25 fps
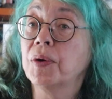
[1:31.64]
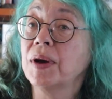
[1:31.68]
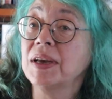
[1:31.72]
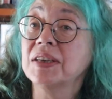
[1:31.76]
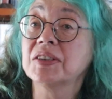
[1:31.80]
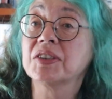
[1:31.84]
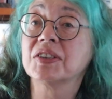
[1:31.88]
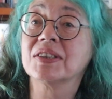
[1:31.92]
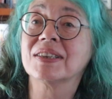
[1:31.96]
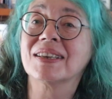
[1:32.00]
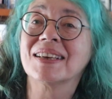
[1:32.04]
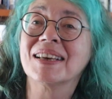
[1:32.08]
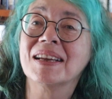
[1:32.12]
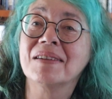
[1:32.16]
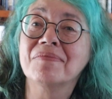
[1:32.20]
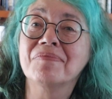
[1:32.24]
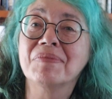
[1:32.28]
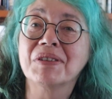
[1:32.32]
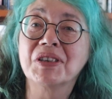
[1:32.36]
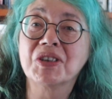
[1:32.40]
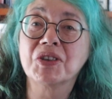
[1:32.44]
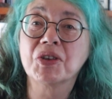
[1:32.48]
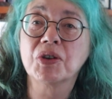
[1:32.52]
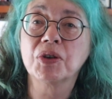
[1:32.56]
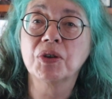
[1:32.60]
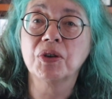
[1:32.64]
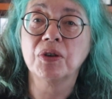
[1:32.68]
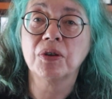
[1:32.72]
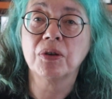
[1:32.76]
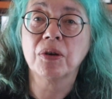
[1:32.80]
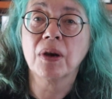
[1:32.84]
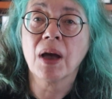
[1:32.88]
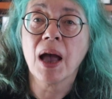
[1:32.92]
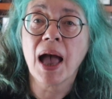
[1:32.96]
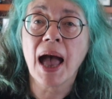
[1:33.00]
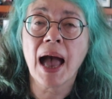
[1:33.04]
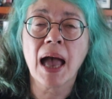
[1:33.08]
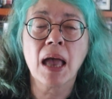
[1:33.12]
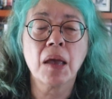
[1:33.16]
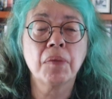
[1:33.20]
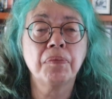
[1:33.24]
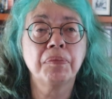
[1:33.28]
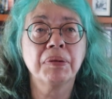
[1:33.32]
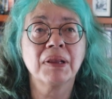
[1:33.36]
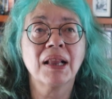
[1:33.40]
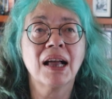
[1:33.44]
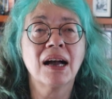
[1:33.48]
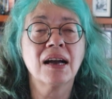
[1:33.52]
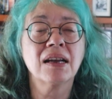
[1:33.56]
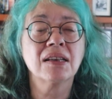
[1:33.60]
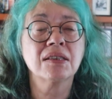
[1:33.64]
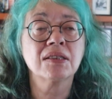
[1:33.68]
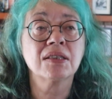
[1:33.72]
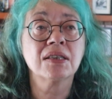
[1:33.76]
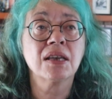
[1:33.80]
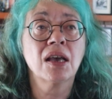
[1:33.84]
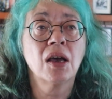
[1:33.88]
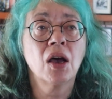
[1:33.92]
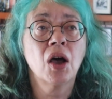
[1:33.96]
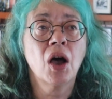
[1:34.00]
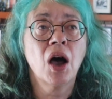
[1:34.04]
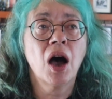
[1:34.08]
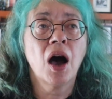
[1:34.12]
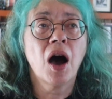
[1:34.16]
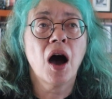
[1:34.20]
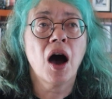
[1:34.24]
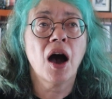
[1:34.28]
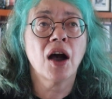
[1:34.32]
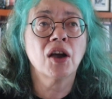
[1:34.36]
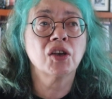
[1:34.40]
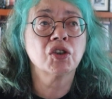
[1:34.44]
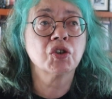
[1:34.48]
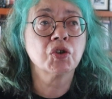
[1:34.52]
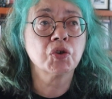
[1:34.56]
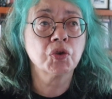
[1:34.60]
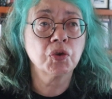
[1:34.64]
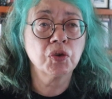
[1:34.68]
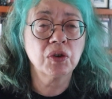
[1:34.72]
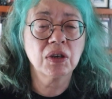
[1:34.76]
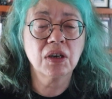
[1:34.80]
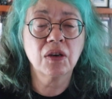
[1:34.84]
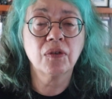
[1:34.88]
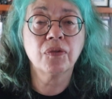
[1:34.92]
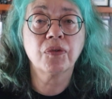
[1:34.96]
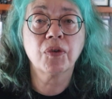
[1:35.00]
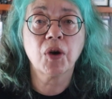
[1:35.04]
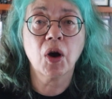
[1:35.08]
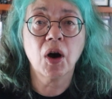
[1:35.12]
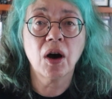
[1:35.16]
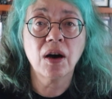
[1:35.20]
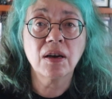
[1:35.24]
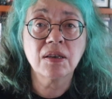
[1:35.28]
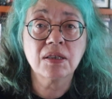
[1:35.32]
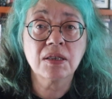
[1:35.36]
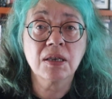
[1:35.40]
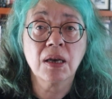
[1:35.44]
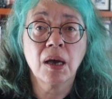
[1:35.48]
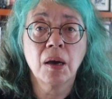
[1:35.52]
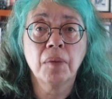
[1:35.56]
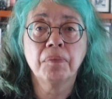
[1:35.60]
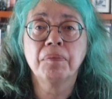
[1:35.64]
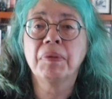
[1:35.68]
question number 2, a plant I shouldn't have got,